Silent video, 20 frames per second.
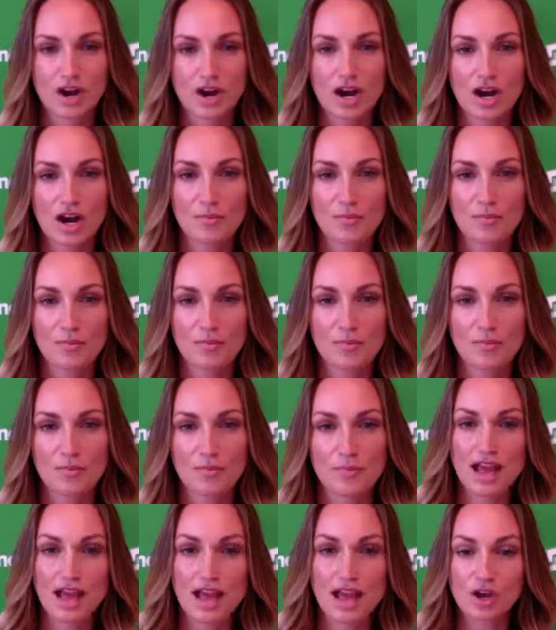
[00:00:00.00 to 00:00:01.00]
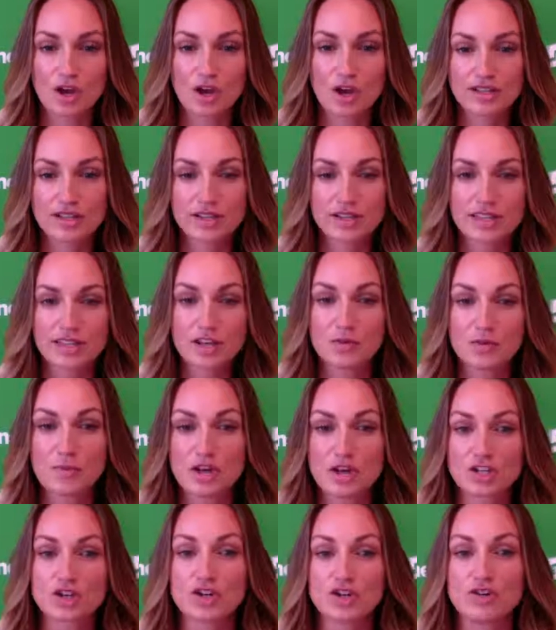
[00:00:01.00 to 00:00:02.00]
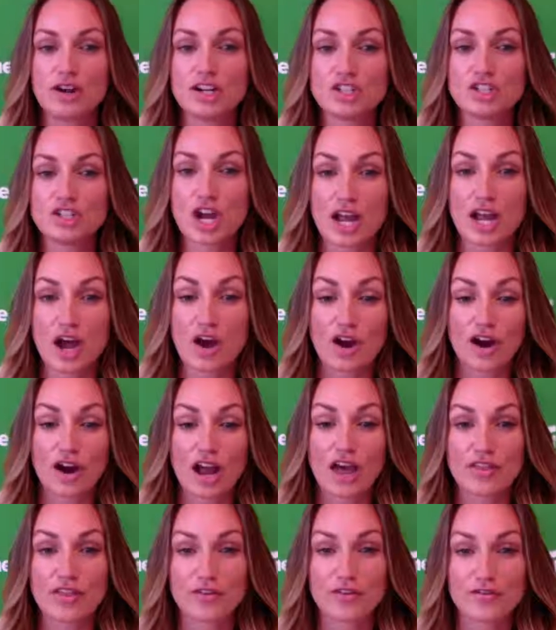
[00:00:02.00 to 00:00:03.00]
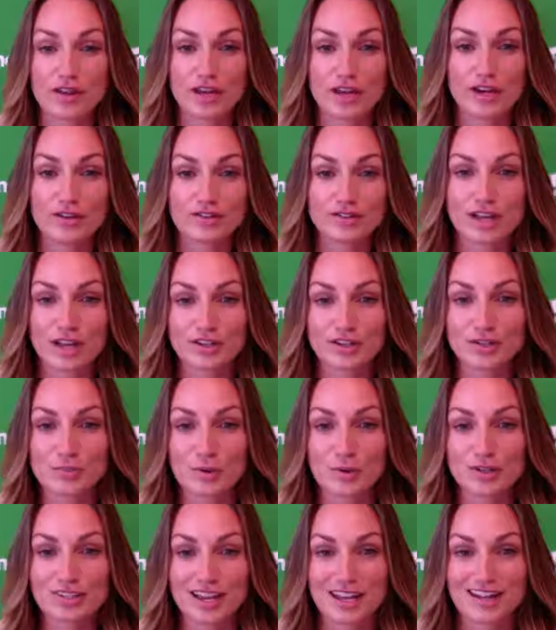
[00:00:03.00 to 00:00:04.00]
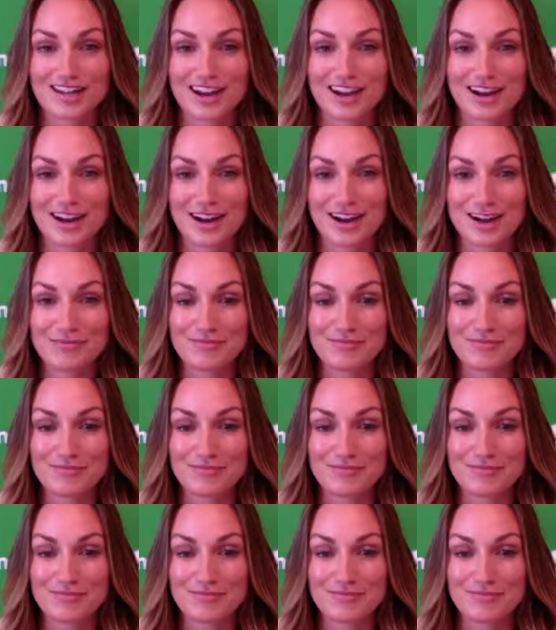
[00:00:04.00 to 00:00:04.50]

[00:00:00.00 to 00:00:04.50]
Preston, as always, thank you. Make sure you guys check out our other videos on sportsline.com.